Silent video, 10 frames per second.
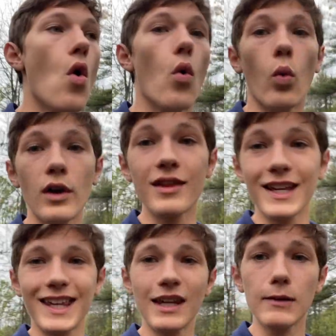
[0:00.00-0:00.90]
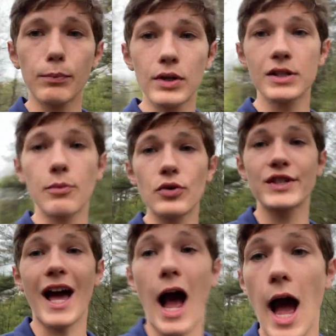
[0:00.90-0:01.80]
One of the key principles
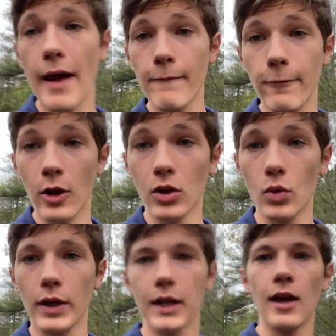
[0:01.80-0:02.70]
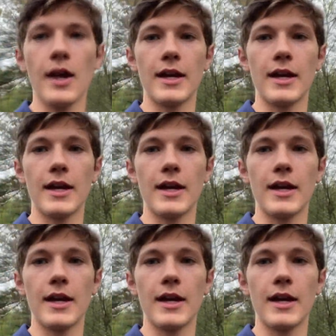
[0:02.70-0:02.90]
that I'm following